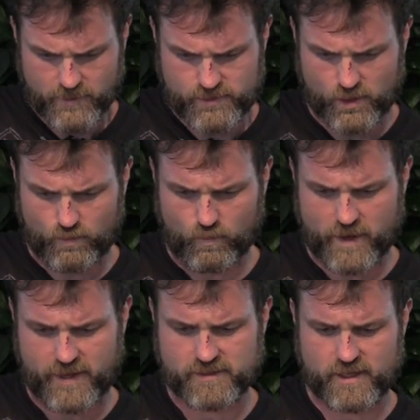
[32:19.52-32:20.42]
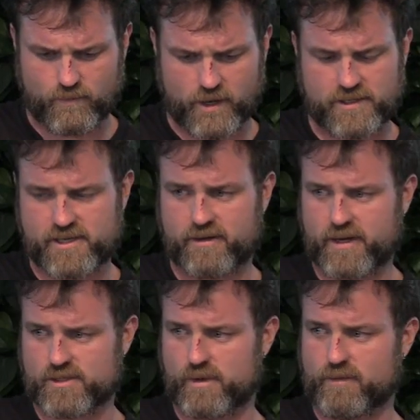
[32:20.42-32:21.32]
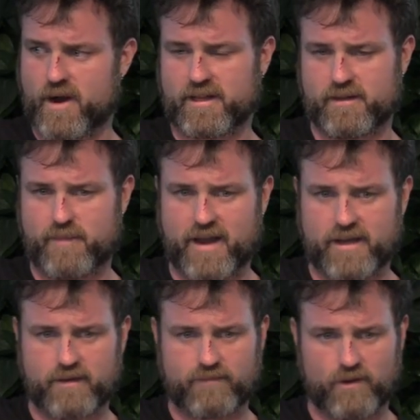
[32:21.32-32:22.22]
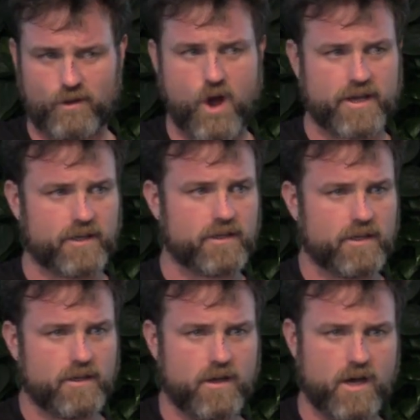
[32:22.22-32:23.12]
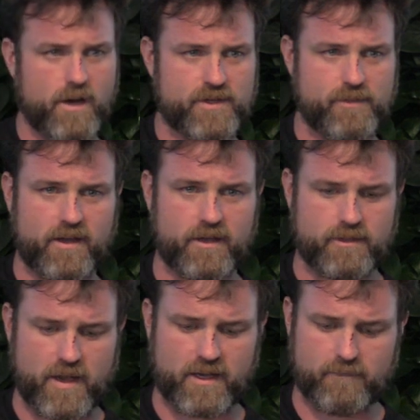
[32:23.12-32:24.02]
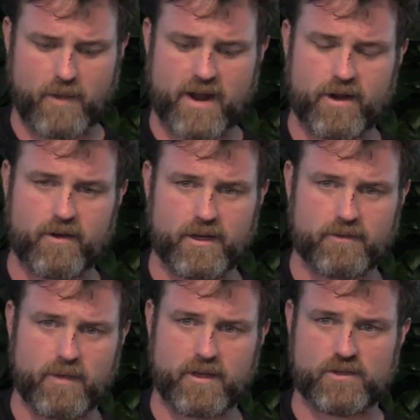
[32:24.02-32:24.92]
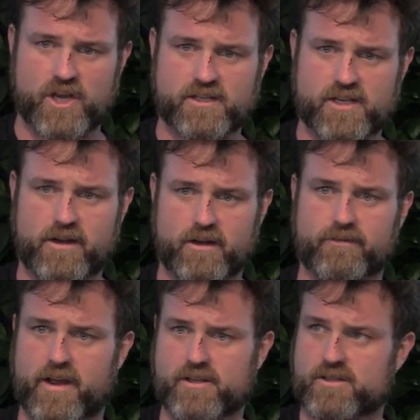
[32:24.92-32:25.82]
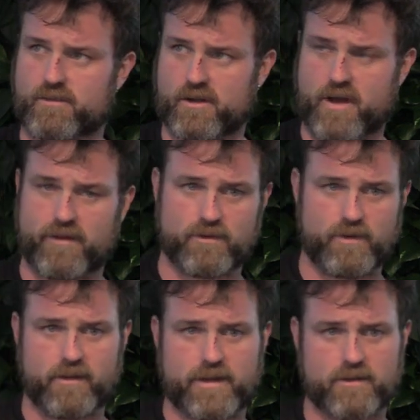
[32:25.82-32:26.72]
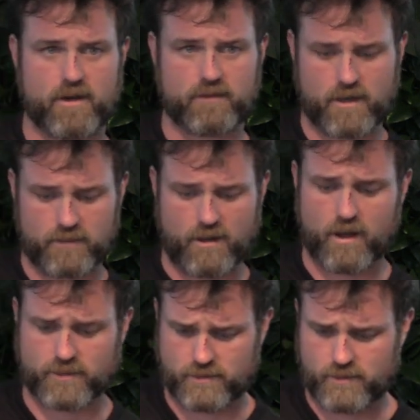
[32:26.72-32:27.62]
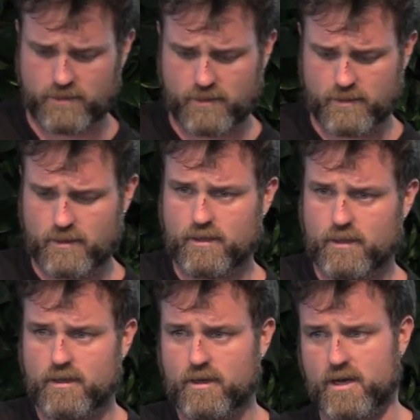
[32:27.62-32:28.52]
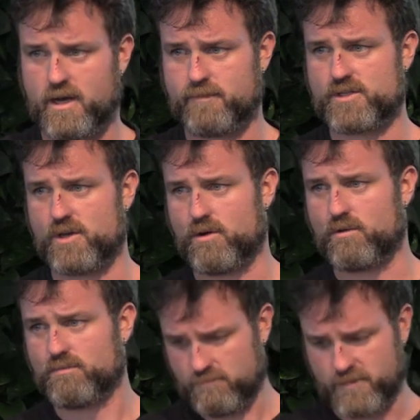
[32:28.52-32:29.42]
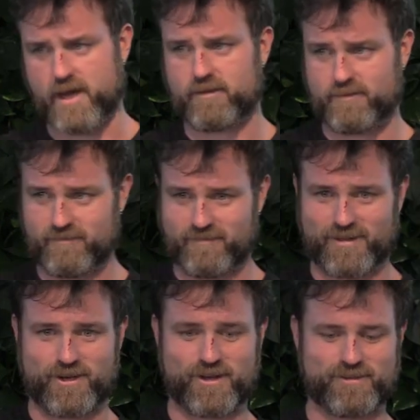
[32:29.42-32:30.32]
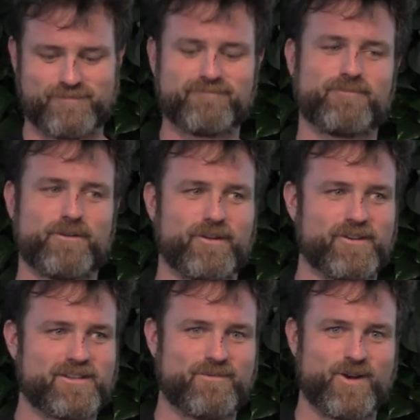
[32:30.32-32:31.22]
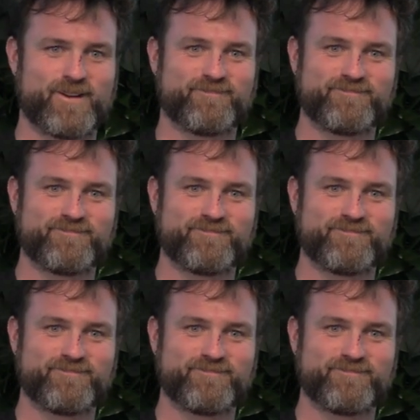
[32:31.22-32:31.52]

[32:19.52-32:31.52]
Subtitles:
So one thing that we're considering is rewriting the backend for logging to make it binary and maybe a JSON interface so we don't have to rewrite our logs. So yeah, that's awesome. We feel the same way.